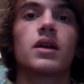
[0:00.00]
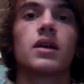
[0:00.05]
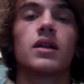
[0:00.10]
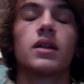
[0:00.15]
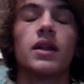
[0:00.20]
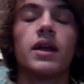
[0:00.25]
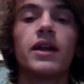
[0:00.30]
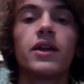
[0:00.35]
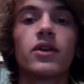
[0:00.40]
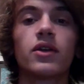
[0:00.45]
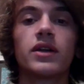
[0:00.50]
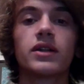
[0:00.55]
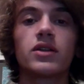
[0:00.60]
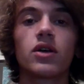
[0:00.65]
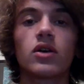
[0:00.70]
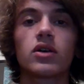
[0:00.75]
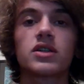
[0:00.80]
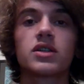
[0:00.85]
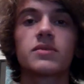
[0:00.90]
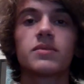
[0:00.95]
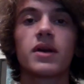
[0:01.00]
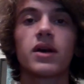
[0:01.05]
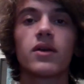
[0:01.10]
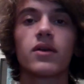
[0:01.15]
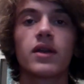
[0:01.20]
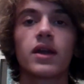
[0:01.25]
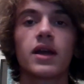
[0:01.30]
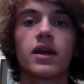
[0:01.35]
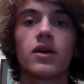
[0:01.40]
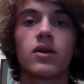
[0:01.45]
Later he talks
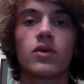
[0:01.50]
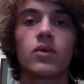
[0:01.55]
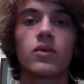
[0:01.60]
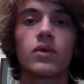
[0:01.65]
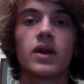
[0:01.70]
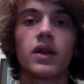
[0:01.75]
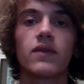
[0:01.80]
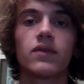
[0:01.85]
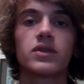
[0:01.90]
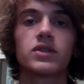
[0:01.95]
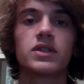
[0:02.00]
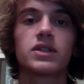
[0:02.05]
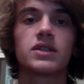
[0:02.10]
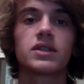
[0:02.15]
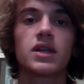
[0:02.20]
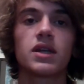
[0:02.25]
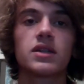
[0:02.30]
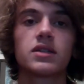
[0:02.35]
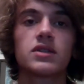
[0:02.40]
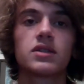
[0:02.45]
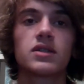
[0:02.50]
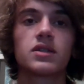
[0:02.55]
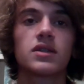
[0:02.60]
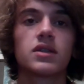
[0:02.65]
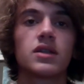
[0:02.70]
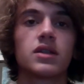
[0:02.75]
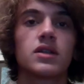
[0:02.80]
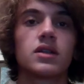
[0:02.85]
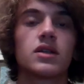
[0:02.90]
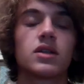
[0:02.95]
about how whenever she says
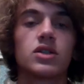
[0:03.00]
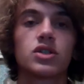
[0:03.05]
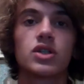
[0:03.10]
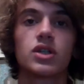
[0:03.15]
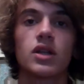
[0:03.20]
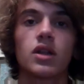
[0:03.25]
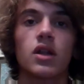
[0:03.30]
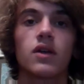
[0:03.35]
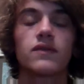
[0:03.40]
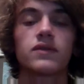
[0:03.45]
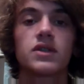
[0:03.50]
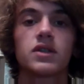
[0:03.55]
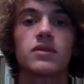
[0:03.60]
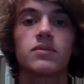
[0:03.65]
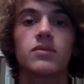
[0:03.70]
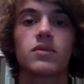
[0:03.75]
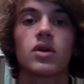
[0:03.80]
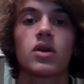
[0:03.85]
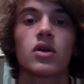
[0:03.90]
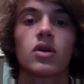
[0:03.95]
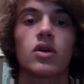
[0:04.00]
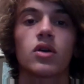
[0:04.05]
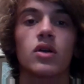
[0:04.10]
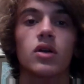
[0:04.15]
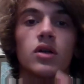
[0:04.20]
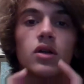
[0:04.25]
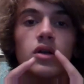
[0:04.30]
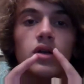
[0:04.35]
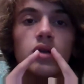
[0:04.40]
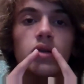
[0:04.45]
that she loves him,
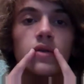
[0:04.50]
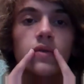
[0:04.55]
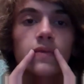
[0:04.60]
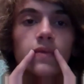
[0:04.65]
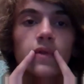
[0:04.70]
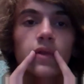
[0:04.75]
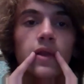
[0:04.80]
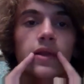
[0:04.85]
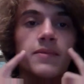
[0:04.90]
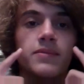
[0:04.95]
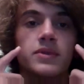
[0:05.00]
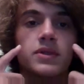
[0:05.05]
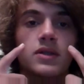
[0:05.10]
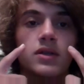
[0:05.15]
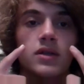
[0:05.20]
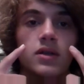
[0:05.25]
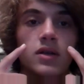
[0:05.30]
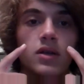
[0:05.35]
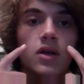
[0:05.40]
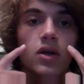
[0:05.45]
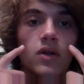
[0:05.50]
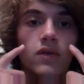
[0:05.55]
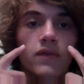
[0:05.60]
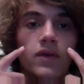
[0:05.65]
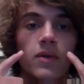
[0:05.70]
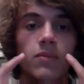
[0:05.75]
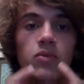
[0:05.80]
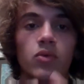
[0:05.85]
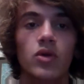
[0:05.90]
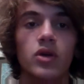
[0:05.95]
her lips curve
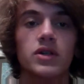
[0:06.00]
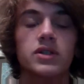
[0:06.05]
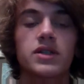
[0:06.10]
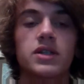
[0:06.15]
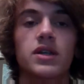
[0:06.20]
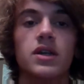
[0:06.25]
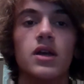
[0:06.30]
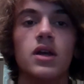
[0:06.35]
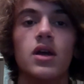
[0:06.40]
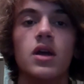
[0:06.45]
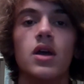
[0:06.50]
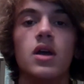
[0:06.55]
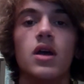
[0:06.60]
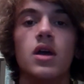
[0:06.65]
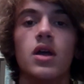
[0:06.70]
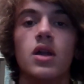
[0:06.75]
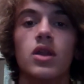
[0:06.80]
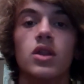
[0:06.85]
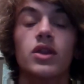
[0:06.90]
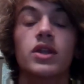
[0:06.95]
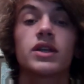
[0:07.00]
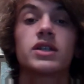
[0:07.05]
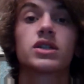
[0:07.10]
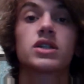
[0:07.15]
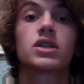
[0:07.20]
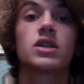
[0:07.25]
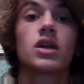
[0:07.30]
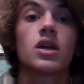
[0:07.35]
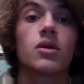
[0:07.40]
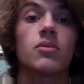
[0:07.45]
upwards.
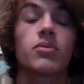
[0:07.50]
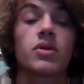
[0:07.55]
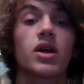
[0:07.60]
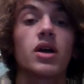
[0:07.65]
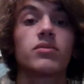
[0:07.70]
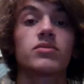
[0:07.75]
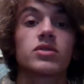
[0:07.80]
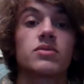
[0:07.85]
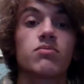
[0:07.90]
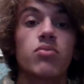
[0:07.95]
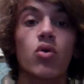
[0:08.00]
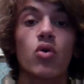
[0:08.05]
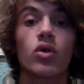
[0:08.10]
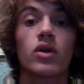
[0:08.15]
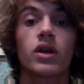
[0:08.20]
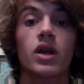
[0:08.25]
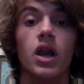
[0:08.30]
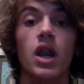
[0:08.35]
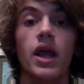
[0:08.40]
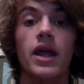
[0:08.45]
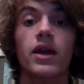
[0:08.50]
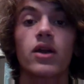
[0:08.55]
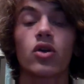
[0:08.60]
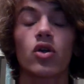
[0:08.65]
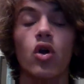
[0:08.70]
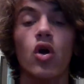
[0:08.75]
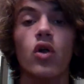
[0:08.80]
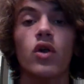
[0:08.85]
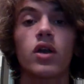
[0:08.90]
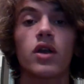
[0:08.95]
This becomes important later
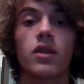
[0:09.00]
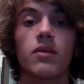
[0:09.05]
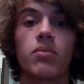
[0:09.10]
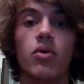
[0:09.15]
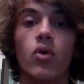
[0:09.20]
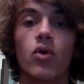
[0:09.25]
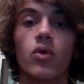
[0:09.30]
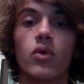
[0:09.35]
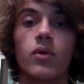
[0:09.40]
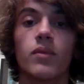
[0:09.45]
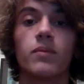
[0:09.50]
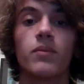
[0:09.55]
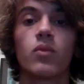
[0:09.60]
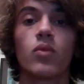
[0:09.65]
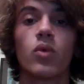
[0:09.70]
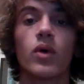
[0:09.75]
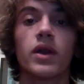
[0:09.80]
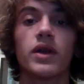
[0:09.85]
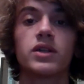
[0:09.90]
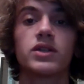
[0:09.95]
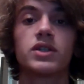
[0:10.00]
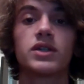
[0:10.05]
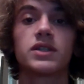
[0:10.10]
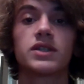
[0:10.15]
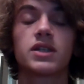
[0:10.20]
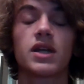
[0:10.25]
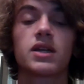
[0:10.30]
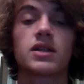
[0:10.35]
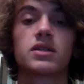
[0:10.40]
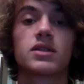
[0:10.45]
on in the poem when she
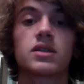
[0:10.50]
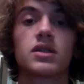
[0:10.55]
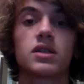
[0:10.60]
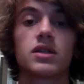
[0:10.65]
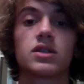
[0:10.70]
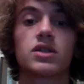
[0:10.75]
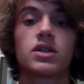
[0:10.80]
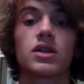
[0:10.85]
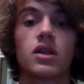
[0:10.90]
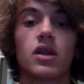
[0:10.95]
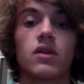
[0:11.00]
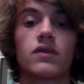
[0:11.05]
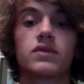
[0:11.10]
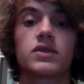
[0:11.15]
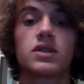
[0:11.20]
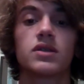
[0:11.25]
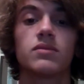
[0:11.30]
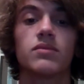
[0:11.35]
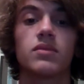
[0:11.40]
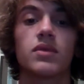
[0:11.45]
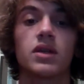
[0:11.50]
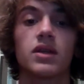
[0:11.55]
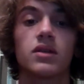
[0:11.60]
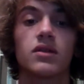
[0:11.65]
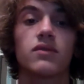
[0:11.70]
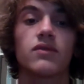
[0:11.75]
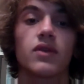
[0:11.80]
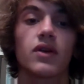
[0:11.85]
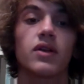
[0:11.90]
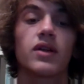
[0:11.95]
says that she loves him in
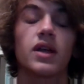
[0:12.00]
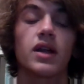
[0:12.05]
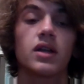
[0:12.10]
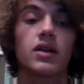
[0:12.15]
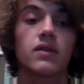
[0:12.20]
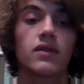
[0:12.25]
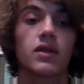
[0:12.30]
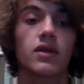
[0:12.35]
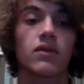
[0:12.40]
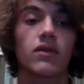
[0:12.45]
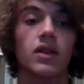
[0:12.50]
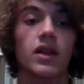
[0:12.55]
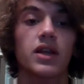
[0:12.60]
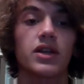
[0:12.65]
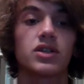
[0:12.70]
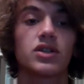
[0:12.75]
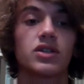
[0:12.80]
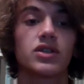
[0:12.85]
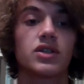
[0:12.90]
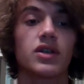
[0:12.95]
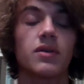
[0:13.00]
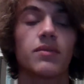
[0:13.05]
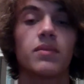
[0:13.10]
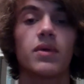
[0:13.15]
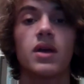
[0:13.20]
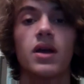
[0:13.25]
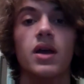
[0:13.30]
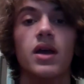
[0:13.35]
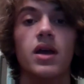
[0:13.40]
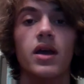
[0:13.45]
the very end of their relationship,
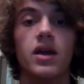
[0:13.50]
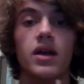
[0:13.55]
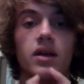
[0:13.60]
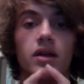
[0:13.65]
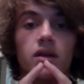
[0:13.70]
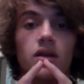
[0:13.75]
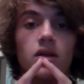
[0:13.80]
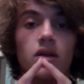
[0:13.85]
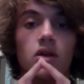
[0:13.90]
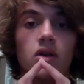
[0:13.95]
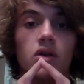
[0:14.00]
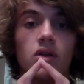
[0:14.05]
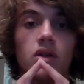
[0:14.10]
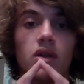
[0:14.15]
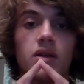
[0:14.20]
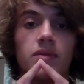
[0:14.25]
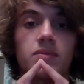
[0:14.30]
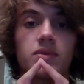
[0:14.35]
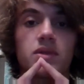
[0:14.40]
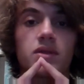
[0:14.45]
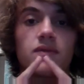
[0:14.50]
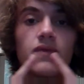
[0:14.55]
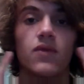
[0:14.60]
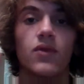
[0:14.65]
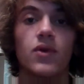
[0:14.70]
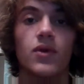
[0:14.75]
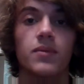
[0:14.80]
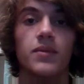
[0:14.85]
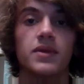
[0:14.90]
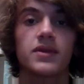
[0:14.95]
and her lips
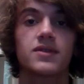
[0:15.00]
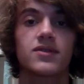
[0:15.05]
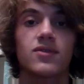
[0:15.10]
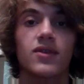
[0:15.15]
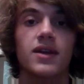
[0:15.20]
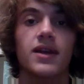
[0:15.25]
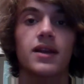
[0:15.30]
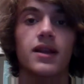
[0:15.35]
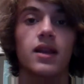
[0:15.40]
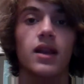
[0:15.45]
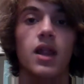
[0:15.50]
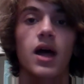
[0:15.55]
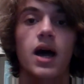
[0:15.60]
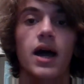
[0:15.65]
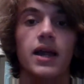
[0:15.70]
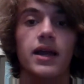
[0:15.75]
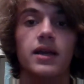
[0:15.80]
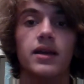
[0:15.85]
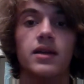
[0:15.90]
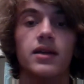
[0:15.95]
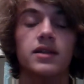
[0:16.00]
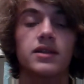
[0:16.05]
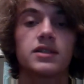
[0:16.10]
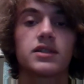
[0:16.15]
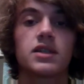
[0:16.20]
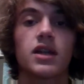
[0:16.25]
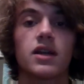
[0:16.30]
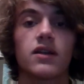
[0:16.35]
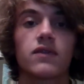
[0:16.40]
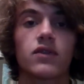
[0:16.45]
form a straight line
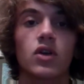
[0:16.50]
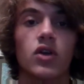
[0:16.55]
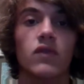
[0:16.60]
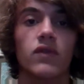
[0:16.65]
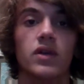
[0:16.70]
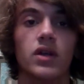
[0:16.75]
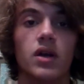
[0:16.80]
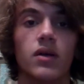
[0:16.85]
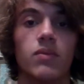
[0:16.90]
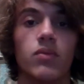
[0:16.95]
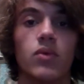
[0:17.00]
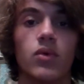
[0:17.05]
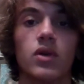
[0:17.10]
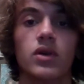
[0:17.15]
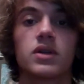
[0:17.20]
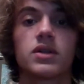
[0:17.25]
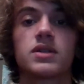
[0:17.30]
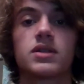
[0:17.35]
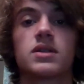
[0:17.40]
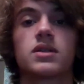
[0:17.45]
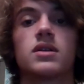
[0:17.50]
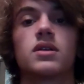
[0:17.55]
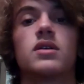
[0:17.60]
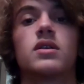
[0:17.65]
instead of curving upwards.